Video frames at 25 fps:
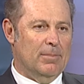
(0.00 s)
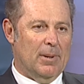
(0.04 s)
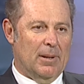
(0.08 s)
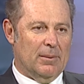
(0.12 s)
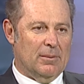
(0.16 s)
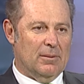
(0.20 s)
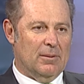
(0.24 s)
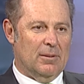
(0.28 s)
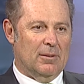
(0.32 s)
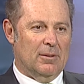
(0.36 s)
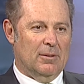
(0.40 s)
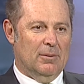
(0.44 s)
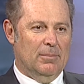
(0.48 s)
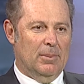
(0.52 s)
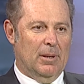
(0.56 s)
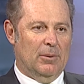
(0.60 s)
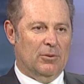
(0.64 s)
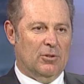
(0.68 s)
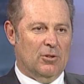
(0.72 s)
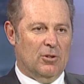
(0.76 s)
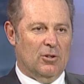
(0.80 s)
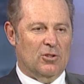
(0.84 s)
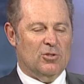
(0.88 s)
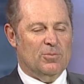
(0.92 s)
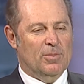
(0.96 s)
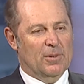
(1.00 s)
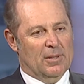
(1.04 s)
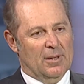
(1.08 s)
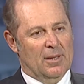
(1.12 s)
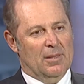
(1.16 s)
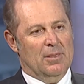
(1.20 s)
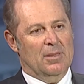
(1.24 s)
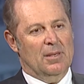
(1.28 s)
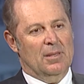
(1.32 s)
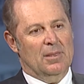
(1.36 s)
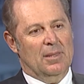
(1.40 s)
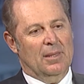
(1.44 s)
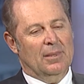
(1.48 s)
about costs. But
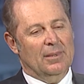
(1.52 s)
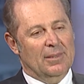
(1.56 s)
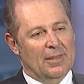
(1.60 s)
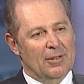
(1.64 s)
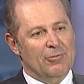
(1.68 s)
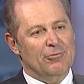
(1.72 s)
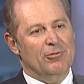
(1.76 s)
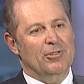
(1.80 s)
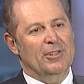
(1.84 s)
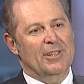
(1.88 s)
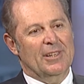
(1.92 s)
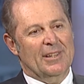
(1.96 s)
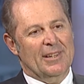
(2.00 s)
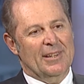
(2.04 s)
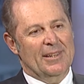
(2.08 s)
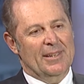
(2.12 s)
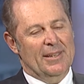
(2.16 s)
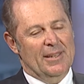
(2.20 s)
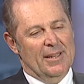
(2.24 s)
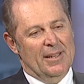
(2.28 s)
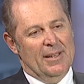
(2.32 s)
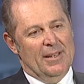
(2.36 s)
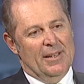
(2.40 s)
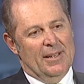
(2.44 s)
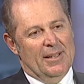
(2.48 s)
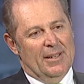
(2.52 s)
I think that definitely